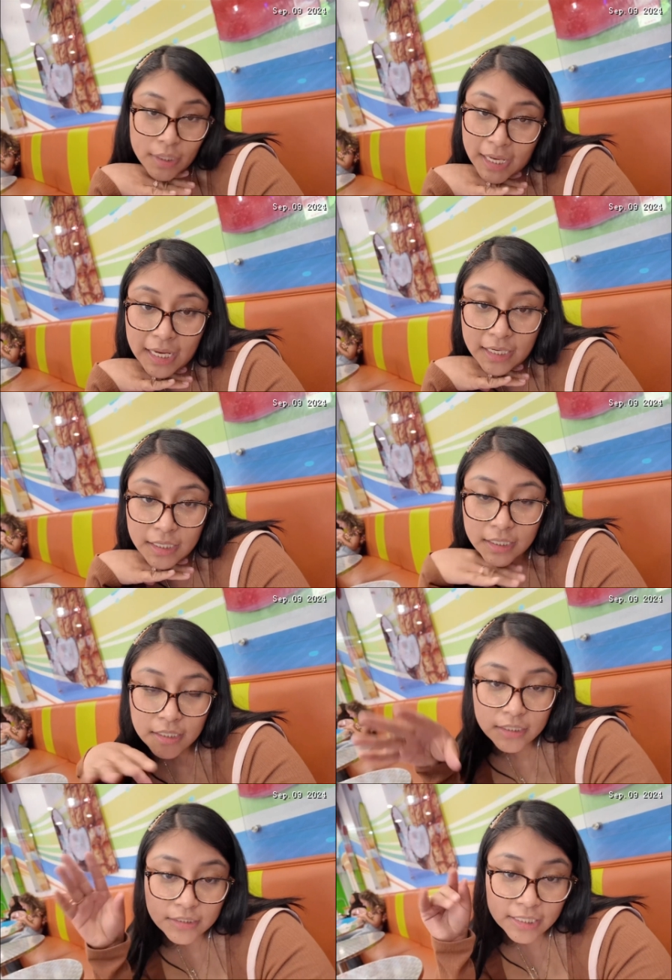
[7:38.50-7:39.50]

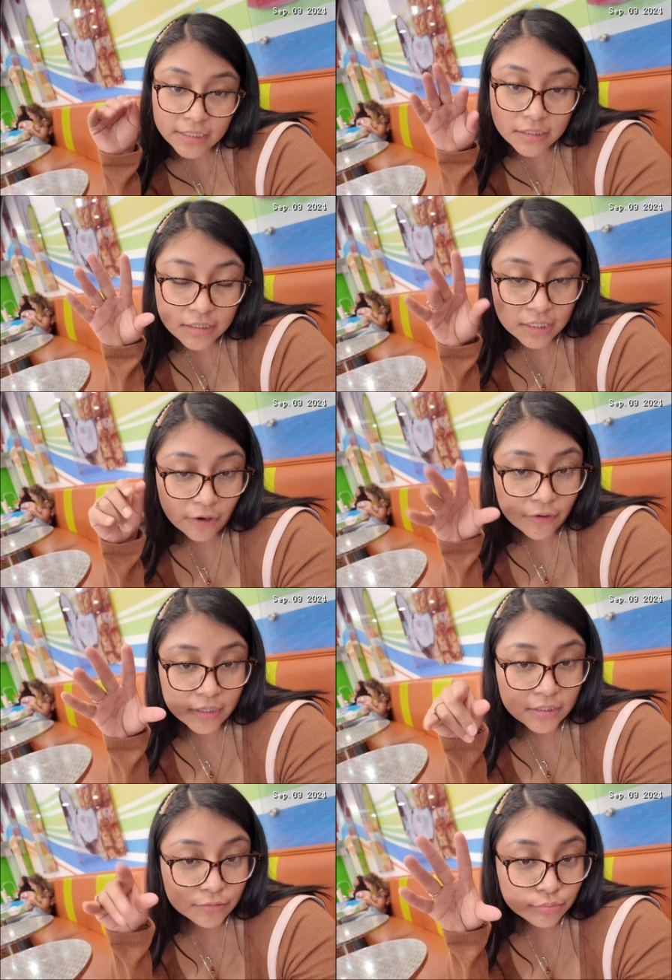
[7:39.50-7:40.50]
Hello. It's, it's Sarah. She was out
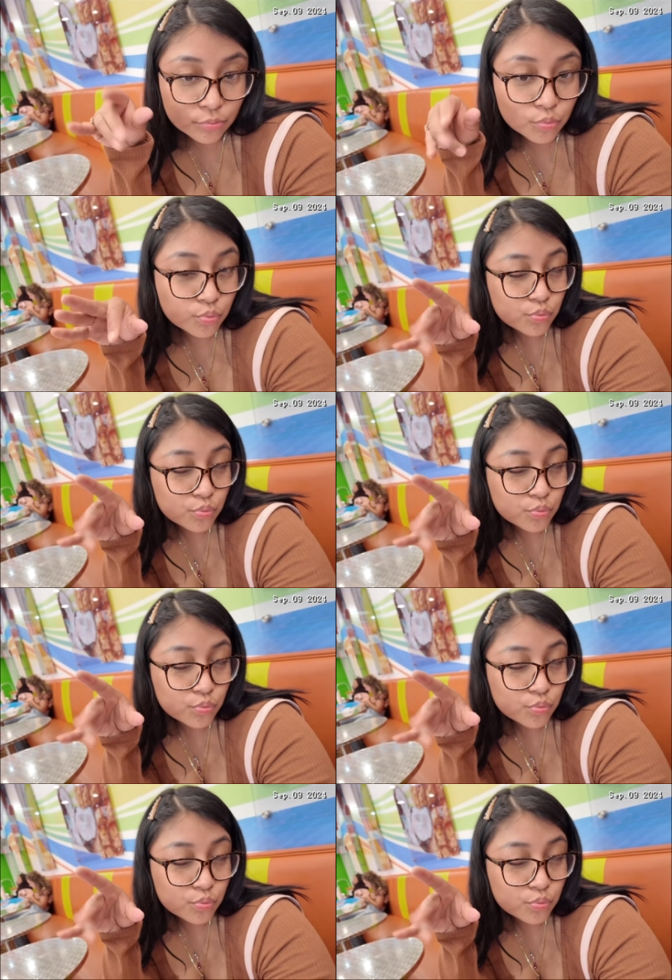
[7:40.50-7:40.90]
here pimping people